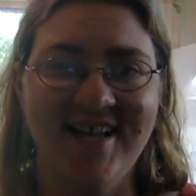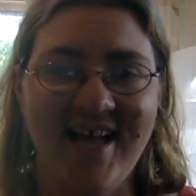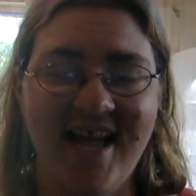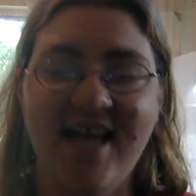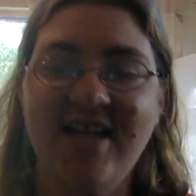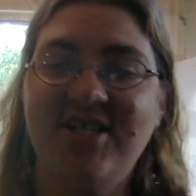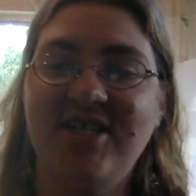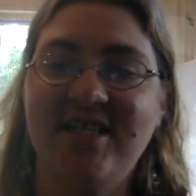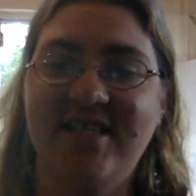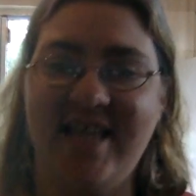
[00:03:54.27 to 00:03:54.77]

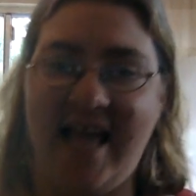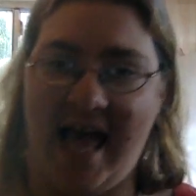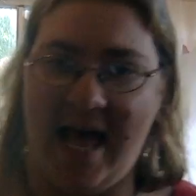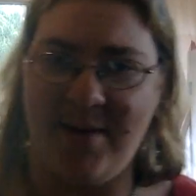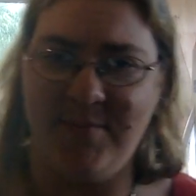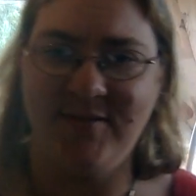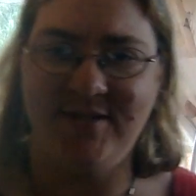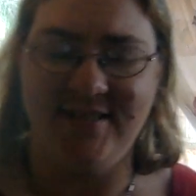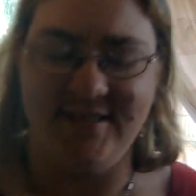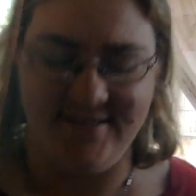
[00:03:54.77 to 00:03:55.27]
And she
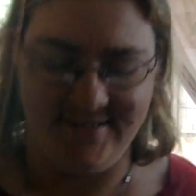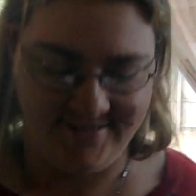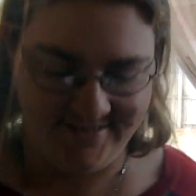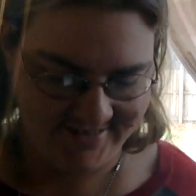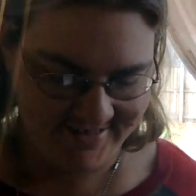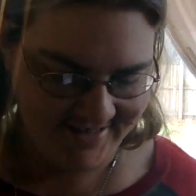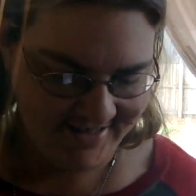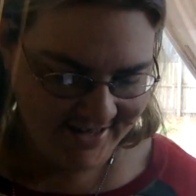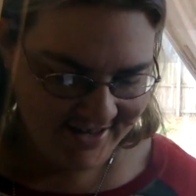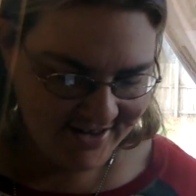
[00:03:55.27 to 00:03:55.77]
tapped,
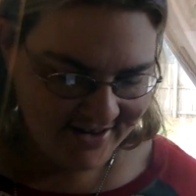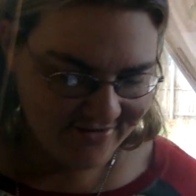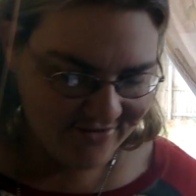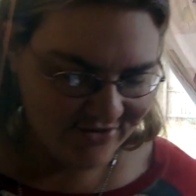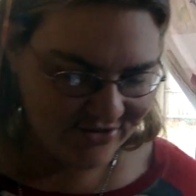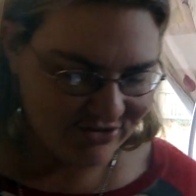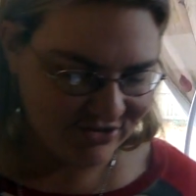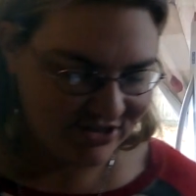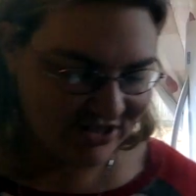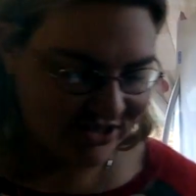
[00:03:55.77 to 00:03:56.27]

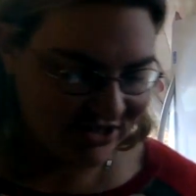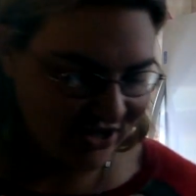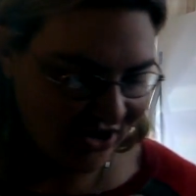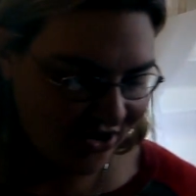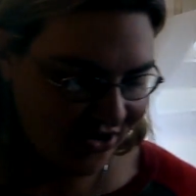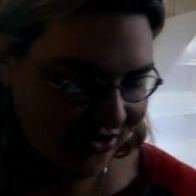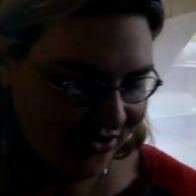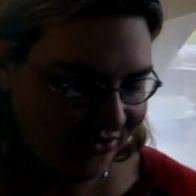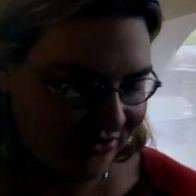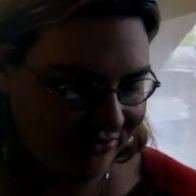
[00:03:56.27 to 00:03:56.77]
which was
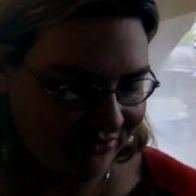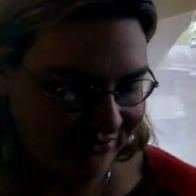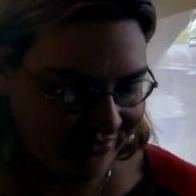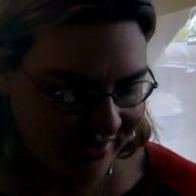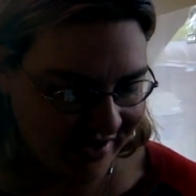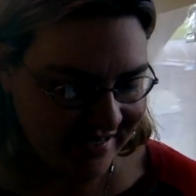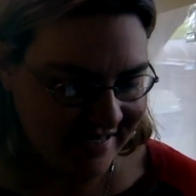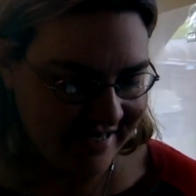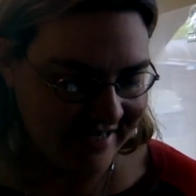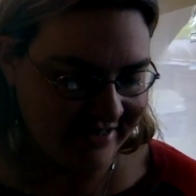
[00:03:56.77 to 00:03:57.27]
so
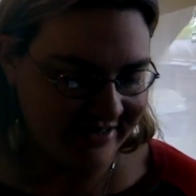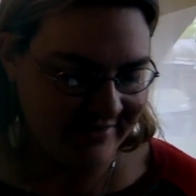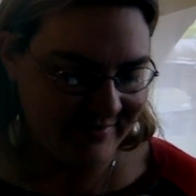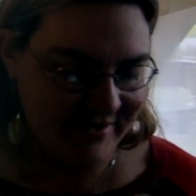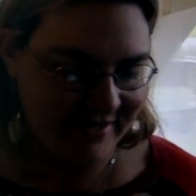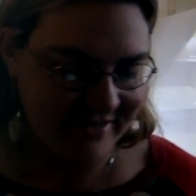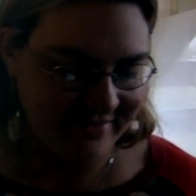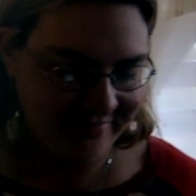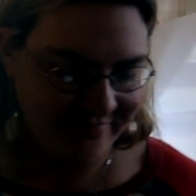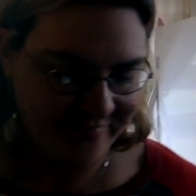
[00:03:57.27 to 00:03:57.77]
funny to
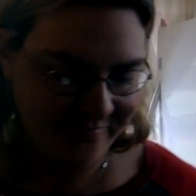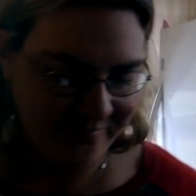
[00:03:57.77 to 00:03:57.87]
me.